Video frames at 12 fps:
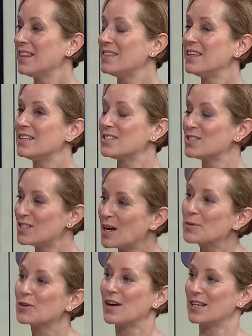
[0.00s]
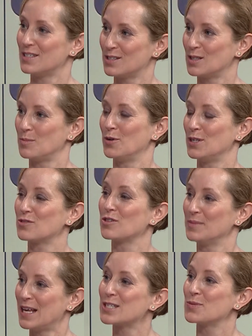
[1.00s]
that summarizes the points
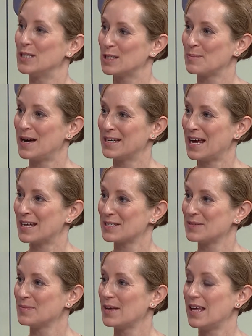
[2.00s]
from last week's podcast.